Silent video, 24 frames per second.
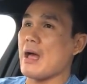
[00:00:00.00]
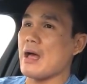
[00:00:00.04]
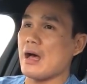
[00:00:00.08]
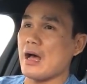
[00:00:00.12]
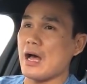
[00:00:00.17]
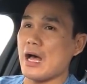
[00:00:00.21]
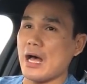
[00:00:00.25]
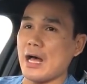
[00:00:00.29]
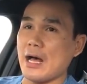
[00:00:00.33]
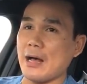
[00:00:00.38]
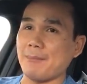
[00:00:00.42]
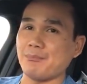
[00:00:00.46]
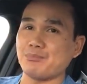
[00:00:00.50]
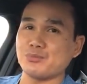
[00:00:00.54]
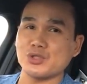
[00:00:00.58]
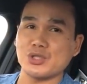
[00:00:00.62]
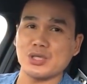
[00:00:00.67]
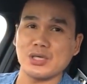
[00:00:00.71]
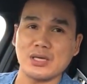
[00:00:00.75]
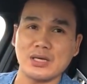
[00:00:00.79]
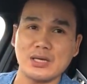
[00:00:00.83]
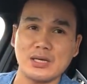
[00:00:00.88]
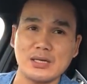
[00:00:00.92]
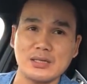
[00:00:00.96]

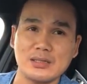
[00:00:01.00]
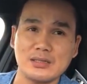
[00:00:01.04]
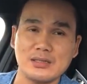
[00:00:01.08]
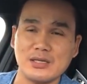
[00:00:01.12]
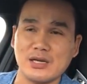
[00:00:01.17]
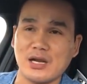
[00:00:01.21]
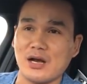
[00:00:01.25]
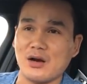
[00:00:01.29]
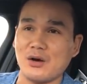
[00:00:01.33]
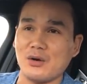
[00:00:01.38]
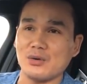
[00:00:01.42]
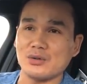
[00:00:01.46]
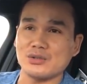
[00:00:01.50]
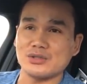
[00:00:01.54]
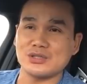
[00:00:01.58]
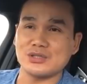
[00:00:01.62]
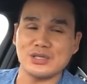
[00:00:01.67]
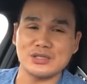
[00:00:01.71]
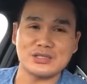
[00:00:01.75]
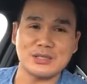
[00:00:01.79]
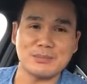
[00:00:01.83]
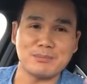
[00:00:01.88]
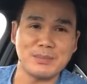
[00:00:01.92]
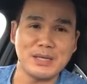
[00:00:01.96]

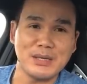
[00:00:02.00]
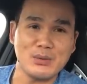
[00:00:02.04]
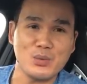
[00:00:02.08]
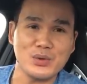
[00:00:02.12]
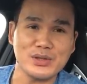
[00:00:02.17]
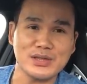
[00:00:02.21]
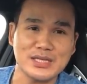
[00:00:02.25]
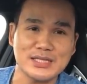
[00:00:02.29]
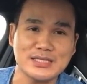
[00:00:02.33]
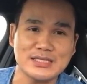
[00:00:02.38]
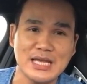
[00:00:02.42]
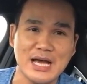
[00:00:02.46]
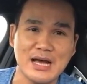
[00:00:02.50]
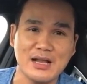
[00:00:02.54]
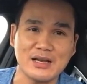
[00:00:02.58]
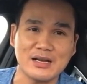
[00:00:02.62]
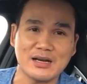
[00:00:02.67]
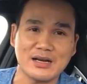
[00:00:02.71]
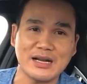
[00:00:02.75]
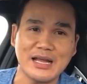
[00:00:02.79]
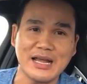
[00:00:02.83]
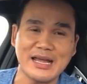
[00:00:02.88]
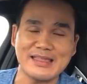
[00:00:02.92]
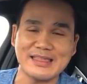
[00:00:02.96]
to meet with the
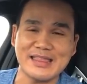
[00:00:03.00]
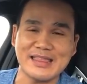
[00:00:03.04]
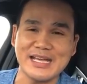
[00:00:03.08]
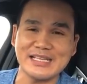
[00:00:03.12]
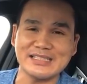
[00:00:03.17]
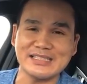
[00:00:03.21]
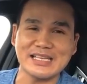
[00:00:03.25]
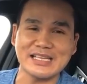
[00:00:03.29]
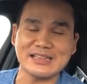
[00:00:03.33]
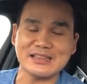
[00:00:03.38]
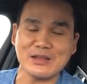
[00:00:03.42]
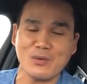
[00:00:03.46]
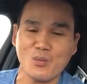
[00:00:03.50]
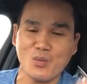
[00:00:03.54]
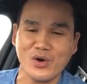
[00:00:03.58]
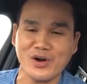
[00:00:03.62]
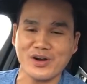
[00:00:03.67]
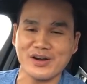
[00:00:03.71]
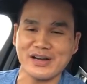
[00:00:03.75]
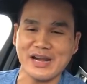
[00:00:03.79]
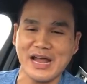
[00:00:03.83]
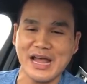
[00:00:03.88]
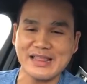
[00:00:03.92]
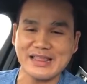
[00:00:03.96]
seller, and they said
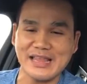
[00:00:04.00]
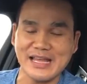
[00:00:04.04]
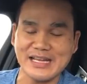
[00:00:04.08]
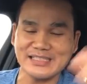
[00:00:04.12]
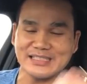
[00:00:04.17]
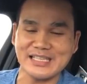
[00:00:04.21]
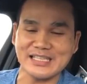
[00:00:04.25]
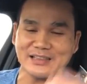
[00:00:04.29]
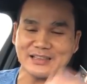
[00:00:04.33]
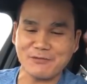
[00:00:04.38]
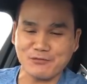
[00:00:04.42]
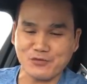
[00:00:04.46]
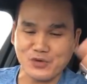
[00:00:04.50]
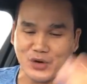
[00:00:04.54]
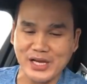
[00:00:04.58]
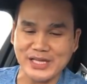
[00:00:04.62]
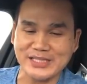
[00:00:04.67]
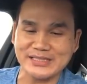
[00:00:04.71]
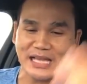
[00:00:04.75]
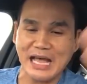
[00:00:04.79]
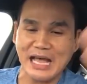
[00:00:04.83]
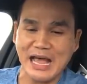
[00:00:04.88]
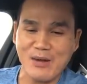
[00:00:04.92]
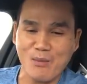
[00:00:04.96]
the
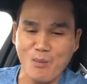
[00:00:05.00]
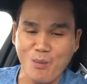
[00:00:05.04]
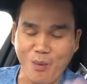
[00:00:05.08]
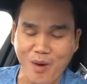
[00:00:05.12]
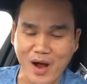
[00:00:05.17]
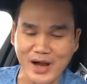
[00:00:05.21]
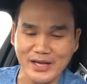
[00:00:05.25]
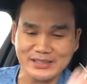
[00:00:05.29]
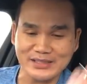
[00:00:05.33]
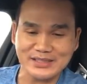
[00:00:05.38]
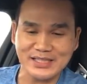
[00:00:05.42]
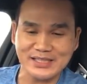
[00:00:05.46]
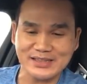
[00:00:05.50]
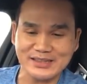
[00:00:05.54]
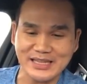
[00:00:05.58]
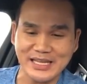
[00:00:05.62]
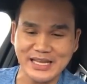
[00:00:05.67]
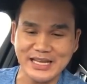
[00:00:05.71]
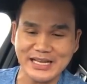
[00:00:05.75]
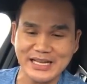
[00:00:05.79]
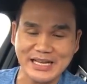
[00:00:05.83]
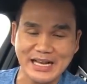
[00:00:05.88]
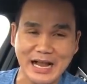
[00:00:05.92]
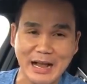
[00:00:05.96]
phrase, I want to
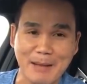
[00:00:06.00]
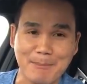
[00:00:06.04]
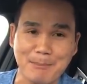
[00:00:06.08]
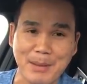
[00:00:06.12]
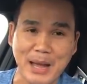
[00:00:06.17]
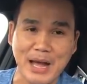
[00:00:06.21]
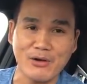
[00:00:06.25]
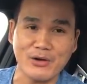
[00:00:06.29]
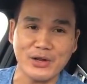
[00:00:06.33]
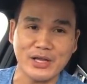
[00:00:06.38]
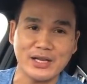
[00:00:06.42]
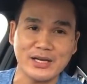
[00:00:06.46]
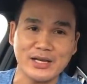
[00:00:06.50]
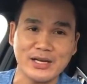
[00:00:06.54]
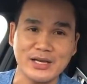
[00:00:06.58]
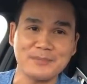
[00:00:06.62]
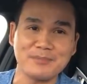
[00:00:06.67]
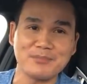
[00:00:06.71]
think about it.